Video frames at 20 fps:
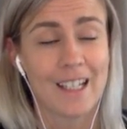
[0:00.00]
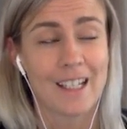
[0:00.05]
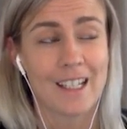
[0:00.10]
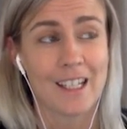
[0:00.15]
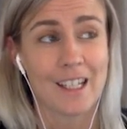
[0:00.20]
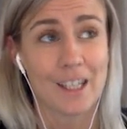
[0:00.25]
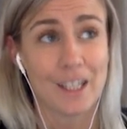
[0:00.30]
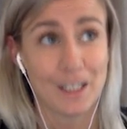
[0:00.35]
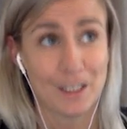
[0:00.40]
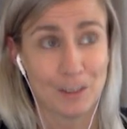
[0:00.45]

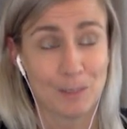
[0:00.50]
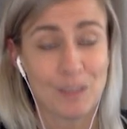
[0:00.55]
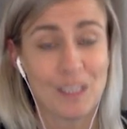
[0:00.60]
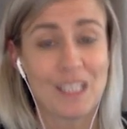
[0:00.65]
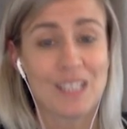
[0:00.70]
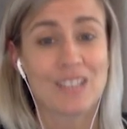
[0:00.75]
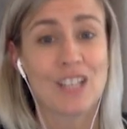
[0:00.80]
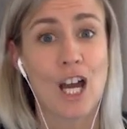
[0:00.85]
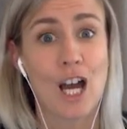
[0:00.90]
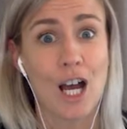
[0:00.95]
this
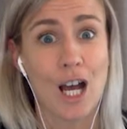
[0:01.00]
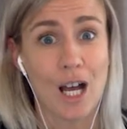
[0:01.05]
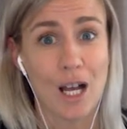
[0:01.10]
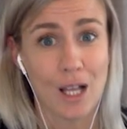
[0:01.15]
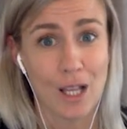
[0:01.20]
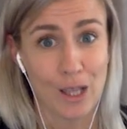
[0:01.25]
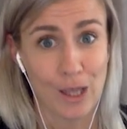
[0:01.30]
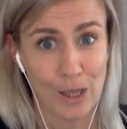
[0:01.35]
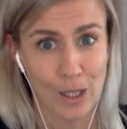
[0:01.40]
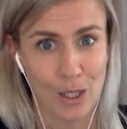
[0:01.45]
means
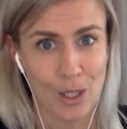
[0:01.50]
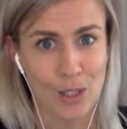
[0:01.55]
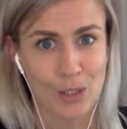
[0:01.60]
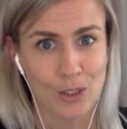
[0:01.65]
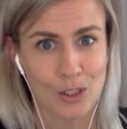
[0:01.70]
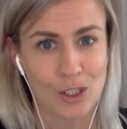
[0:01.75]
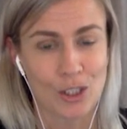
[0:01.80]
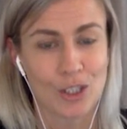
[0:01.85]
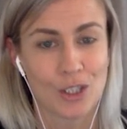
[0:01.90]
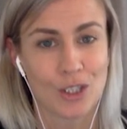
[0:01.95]
a
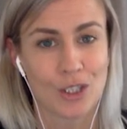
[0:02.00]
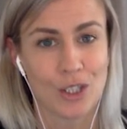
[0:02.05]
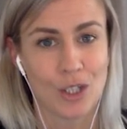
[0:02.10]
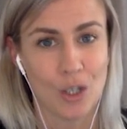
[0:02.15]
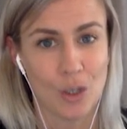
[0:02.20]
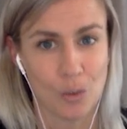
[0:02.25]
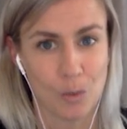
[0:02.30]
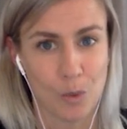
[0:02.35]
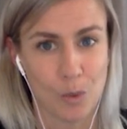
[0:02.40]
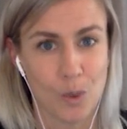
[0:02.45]
lot
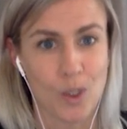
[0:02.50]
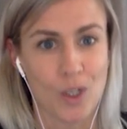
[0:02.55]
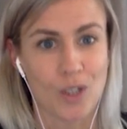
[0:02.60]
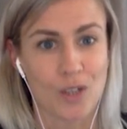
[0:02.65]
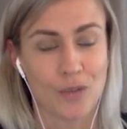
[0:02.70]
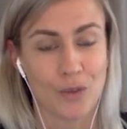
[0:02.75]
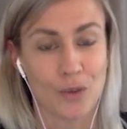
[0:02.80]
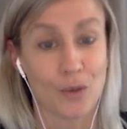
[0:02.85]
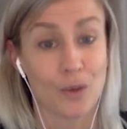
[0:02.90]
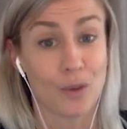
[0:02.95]
of
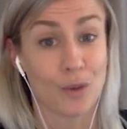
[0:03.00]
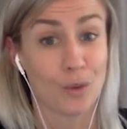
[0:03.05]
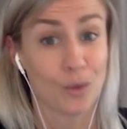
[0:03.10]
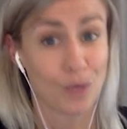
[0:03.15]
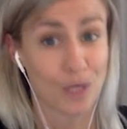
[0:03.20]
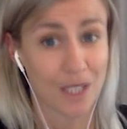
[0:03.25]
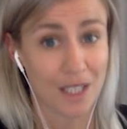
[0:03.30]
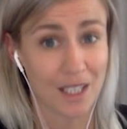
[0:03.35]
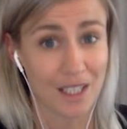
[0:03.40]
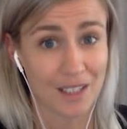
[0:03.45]
work for the
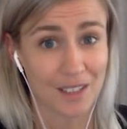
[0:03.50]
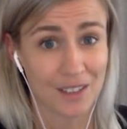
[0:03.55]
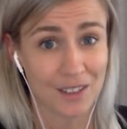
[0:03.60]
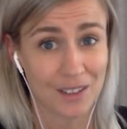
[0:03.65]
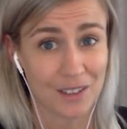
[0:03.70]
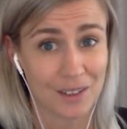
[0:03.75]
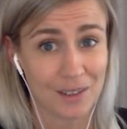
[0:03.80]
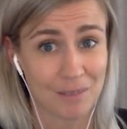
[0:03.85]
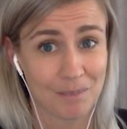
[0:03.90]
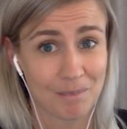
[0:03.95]

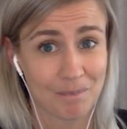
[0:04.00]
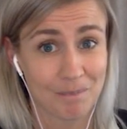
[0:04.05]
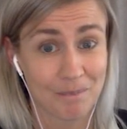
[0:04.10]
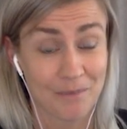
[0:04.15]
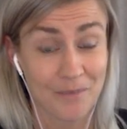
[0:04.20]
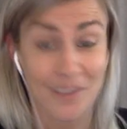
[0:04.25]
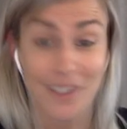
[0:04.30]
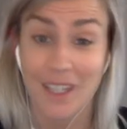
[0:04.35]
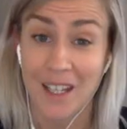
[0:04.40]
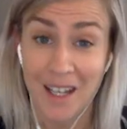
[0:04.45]
organizers.
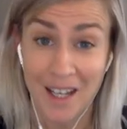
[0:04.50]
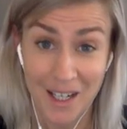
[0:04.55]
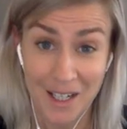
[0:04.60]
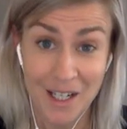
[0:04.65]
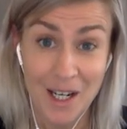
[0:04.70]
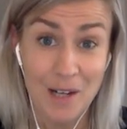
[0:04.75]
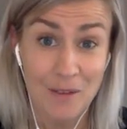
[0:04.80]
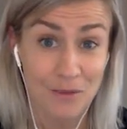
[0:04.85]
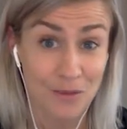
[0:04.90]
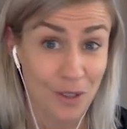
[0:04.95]
I
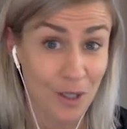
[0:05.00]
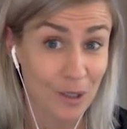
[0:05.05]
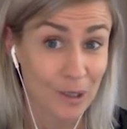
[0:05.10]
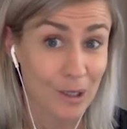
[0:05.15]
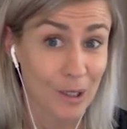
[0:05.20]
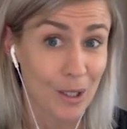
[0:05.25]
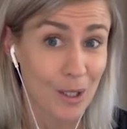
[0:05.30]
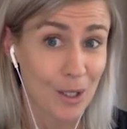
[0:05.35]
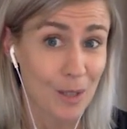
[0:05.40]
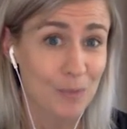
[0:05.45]
have run
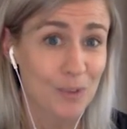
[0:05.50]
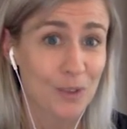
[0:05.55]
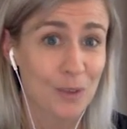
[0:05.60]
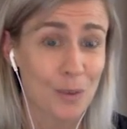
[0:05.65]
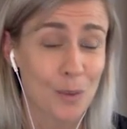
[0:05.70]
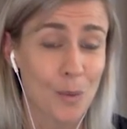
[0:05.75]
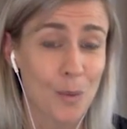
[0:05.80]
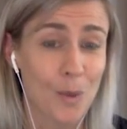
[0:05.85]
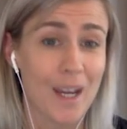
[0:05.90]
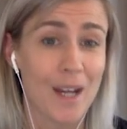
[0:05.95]
LARPs
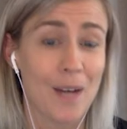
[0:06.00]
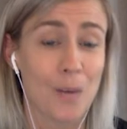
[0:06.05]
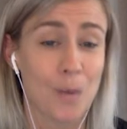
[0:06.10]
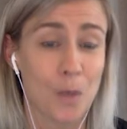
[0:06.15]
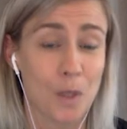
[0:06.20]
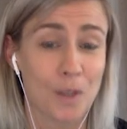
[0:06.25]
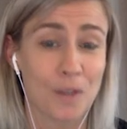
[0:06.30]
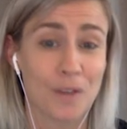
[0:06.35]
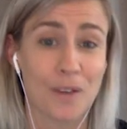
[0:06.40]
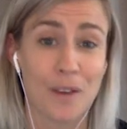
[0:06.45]
where
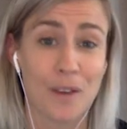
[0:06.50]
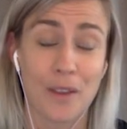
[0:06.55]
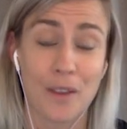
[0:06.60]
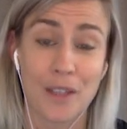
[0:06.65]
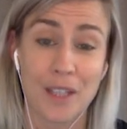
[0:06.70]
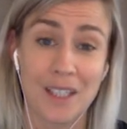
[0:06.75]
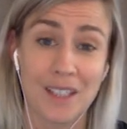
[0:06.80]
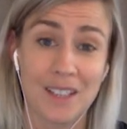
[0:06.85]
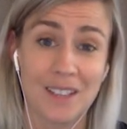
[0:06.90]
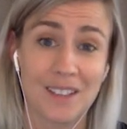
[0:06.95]
one of the
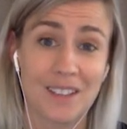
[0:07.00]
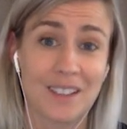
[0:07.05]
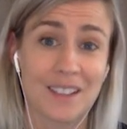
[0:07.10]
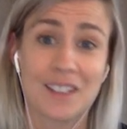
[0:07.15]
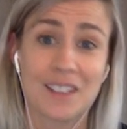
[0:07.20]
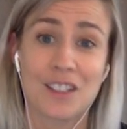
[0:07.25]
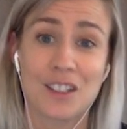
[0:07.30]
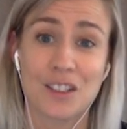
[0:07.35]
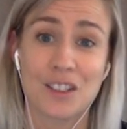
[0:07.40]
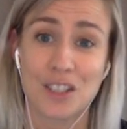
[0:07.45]
things that
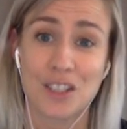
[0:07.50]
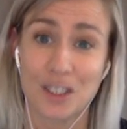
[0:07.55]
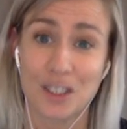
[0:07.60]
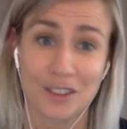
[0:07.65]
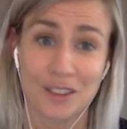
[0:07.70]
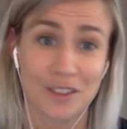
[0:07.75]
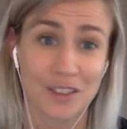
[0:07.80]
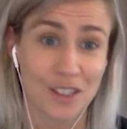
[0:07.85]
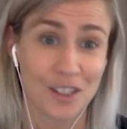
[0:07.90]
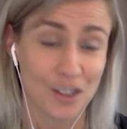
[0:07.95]
the
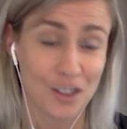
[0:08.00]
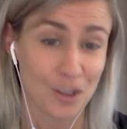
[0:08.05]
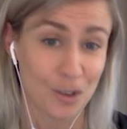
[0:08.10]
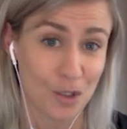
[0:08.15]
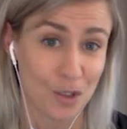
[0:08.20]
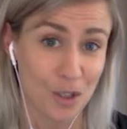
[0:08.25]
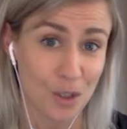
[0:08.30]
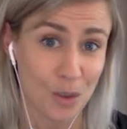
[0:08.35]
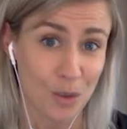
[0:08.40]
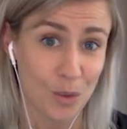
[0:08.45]
children should
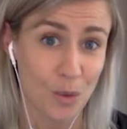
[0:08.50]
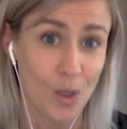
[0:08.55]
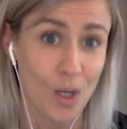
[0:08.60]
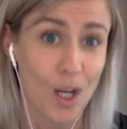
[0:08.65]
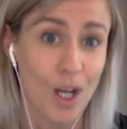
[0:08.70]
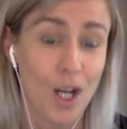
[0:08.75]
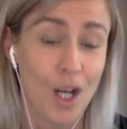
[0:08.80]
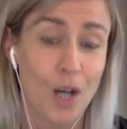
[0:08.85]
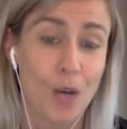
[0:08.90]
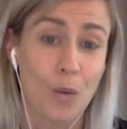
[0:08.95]
do
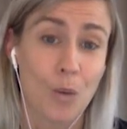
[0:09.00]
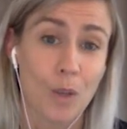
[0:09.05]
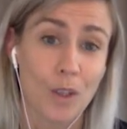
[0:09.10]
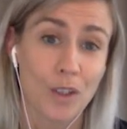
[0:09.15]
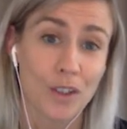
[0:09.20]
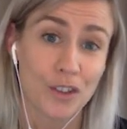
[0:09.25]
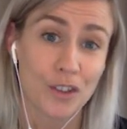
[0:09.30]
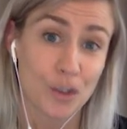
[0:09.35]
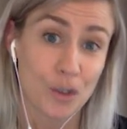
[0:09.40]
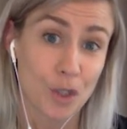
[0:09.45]

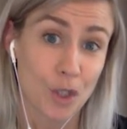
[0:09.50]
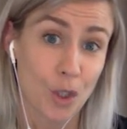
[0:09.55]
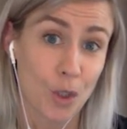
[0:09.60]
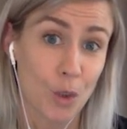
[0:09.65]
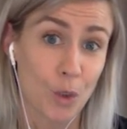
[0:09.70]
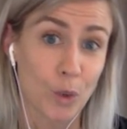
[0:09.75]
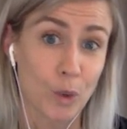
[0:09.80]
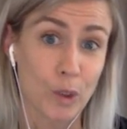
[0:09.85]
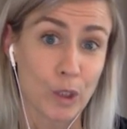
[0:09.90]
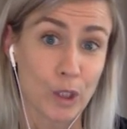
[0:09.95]
was to
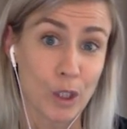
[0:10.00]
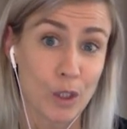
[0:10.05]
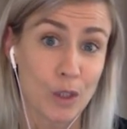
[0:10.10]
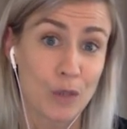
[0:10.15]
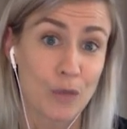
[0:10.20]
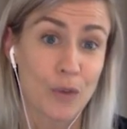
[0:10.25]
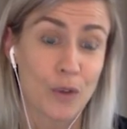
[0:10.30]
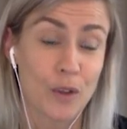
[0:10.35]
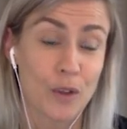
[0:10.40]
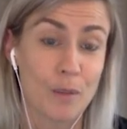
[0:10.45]
go look
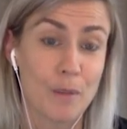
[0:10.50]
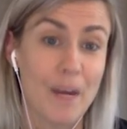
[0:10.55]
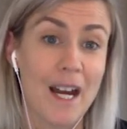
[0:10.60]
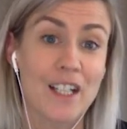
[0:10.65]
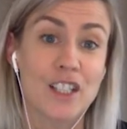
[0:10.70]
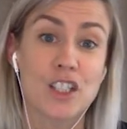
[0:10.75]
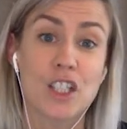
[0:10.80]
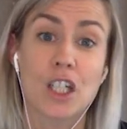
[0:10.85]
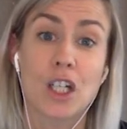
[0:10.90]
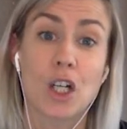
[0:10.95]
for the
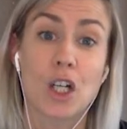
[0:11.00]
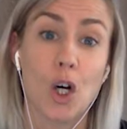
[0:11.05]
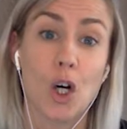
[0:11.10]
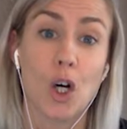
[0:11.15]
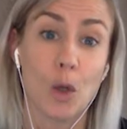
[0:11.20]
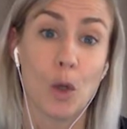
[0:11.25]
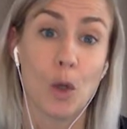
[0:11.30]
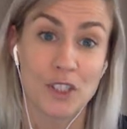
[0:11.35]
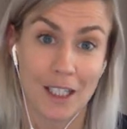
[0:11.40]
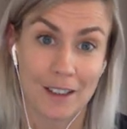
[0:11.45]
magic
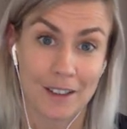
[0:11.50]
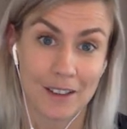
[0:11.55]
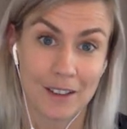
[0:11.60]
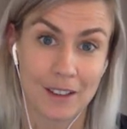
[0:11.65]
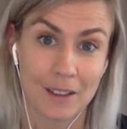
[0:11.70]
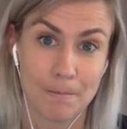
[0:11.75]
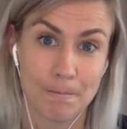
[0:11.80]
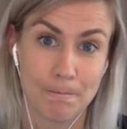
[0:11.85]
objects.